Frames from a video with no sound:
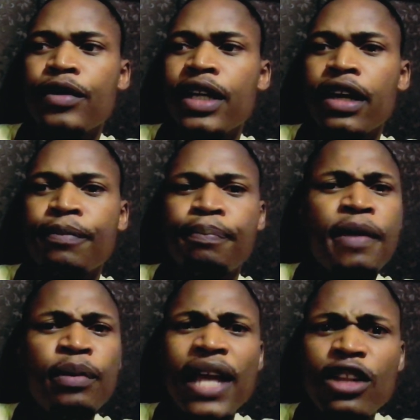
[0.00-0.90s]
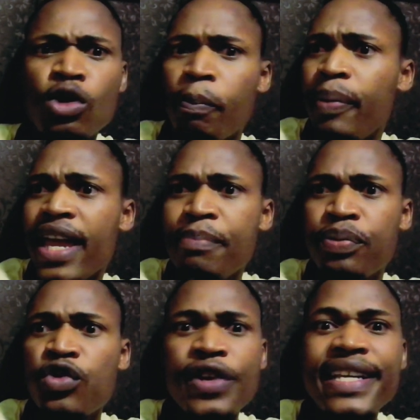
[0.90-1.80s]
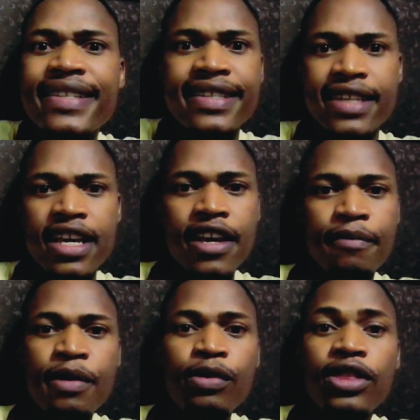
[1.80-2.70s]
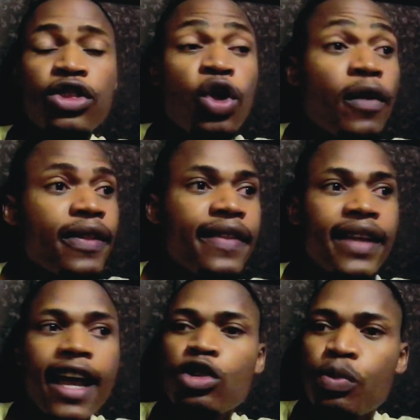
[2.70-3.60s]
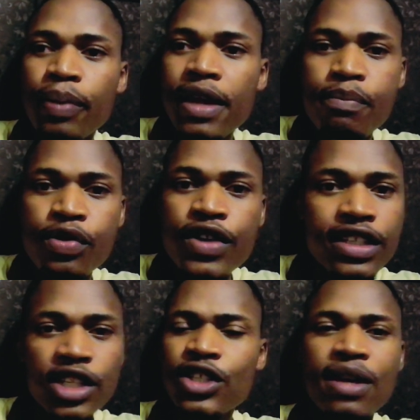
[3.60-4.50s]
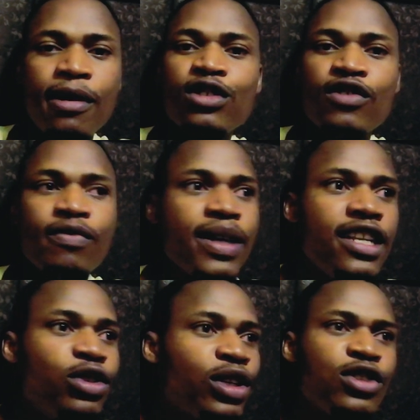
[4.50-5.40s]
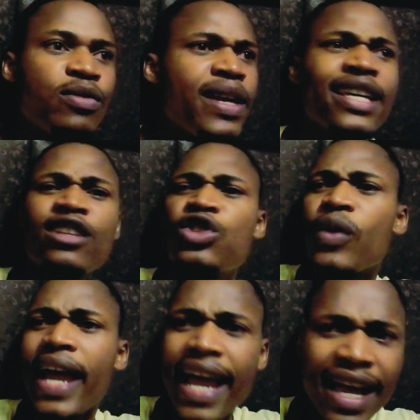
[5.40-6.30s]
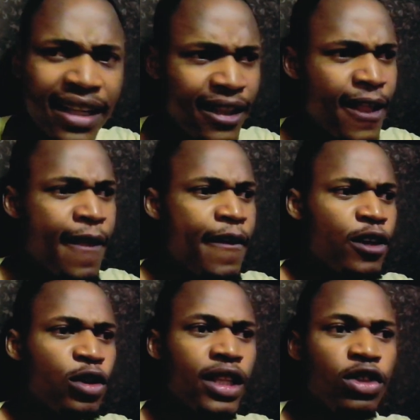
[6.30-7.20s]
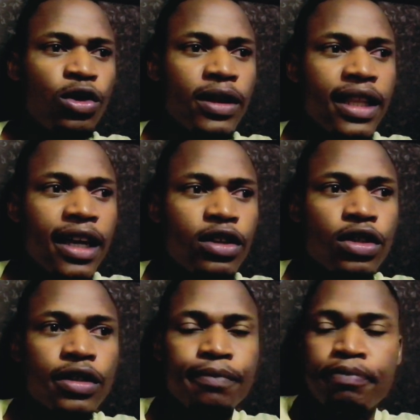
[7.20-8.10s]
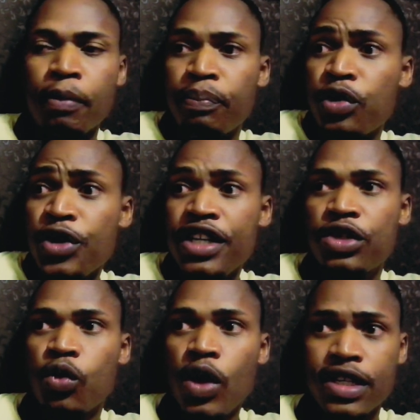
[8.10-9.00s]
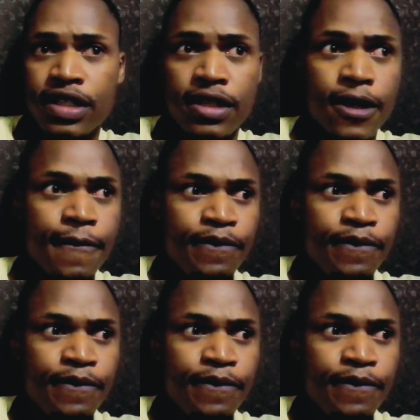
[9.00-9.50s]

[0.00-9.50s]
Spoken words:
like people had to pay priests. People thought that they had to pay priests certain amounts of money in order to make it into hell. They thought that the priest was